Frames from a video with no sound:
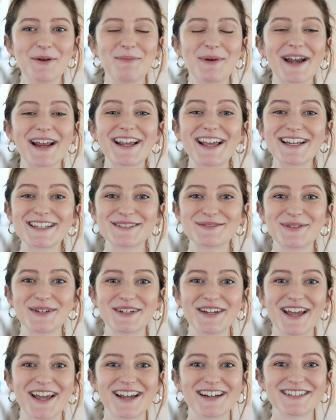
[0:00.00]
but I guess
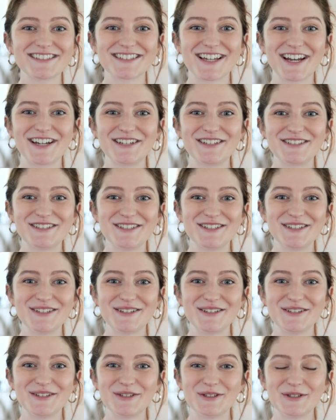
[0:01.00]
one day I decided
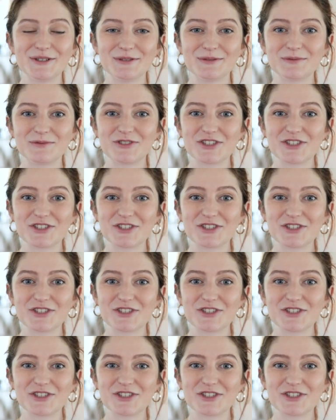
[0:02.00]
to